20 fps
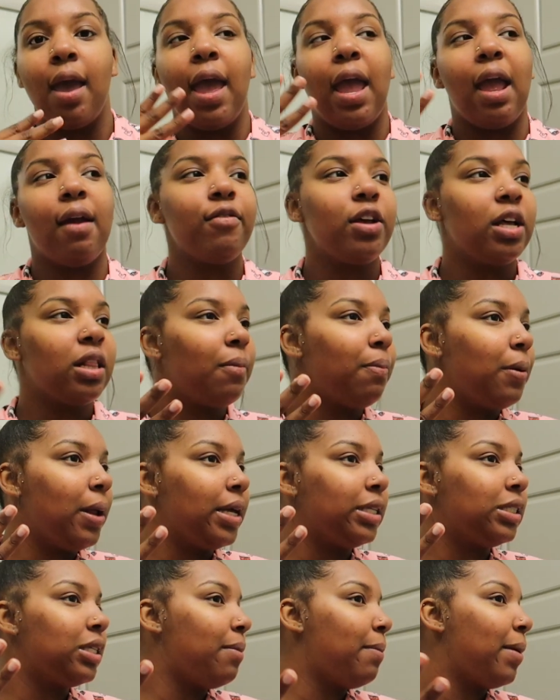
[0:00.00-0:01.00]
Every other
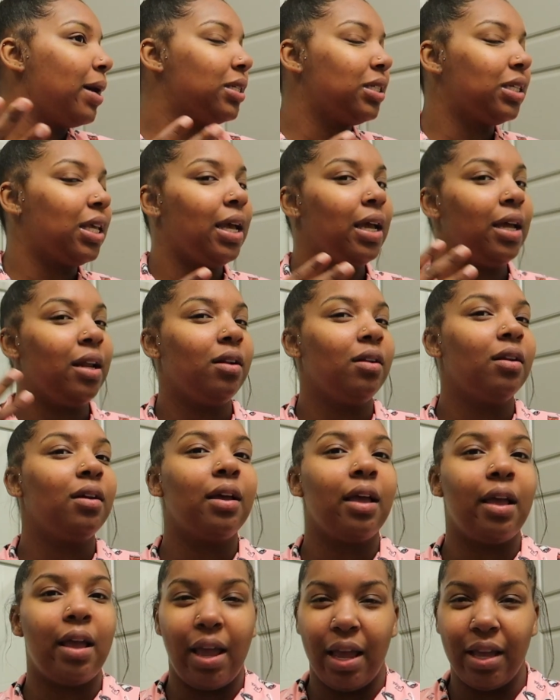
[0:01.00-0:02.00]
place in my
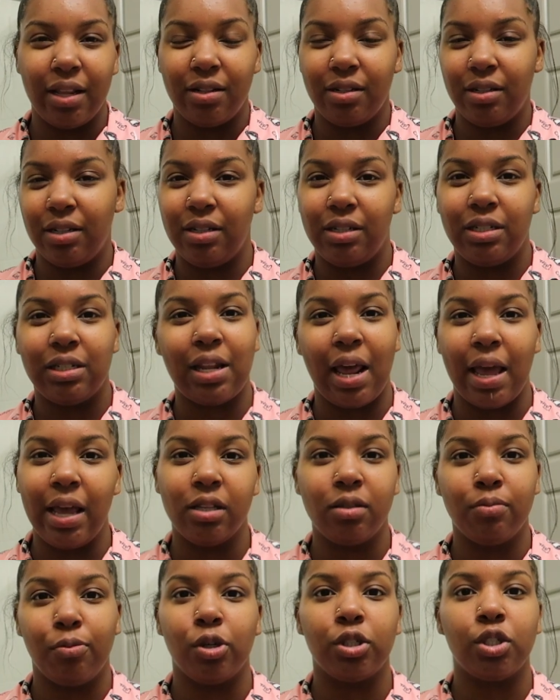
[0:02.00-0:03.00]
skin, it
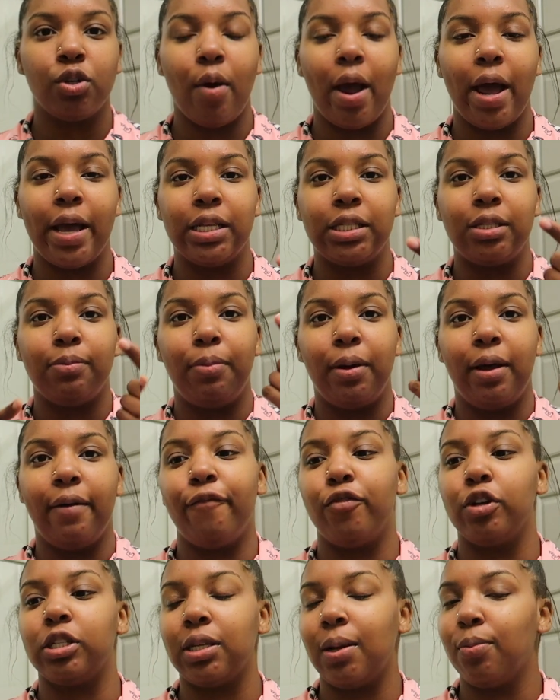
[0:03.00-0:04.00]
stays moisturized, but
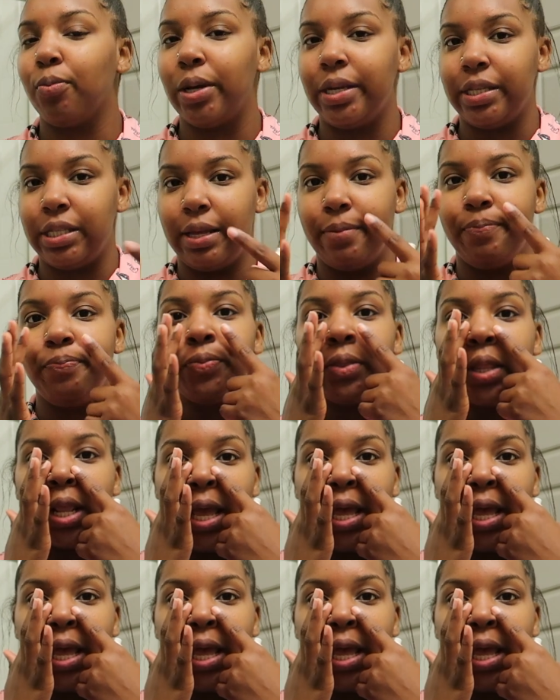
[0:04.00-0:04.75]
for some reason,